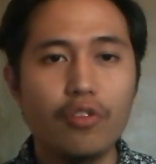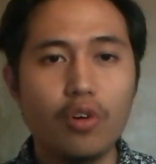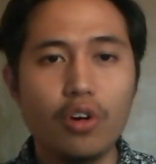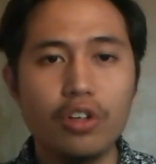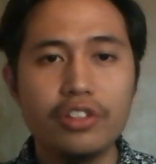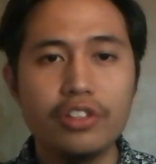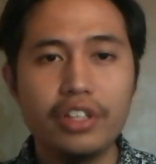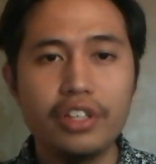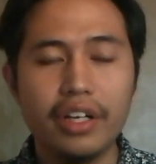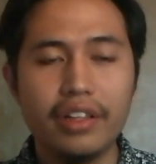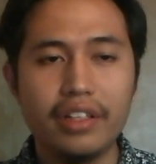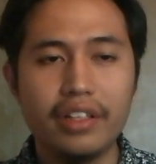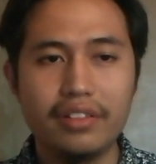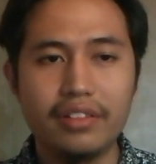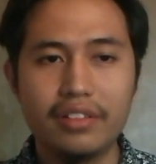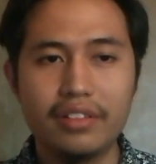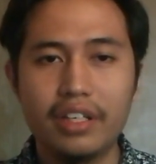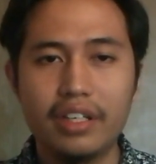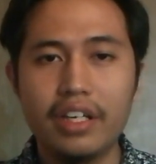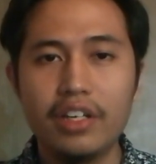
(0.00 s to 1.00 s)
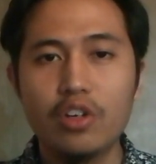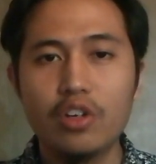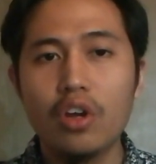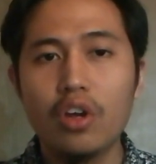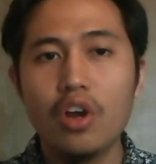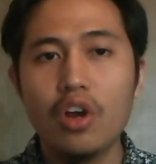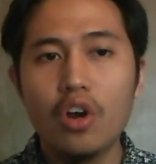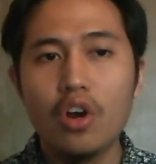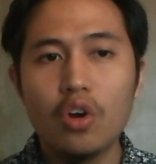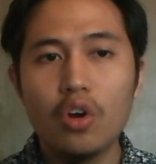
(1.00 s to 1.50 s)
contracting skin
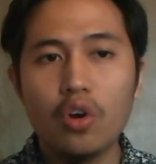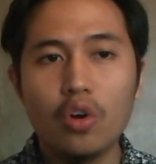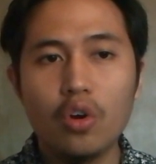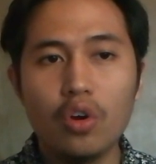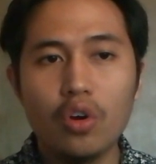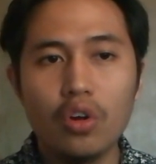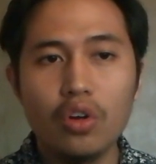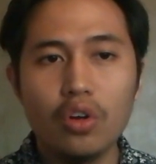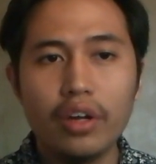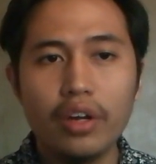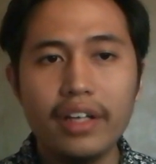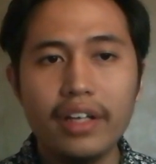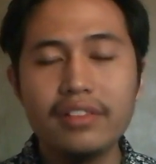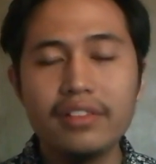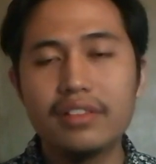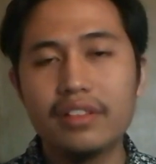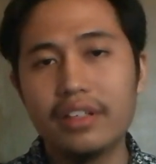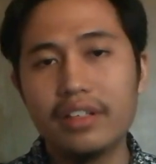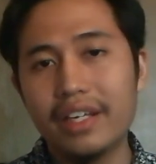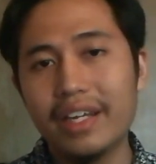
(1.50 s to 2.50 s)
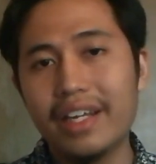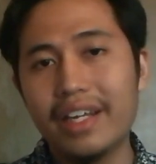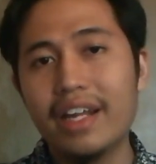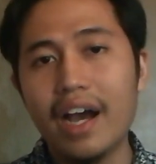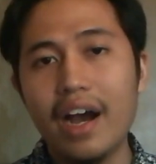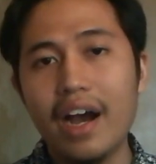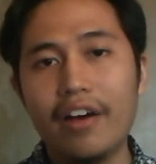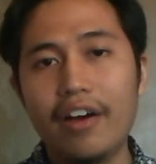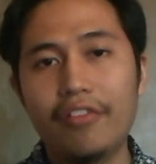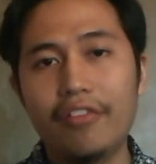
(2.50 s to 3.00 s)
cancer in
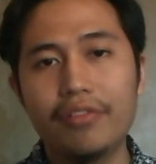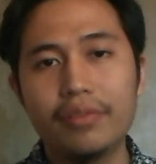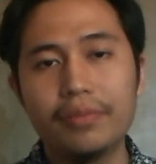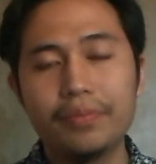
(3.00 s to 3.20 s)
half.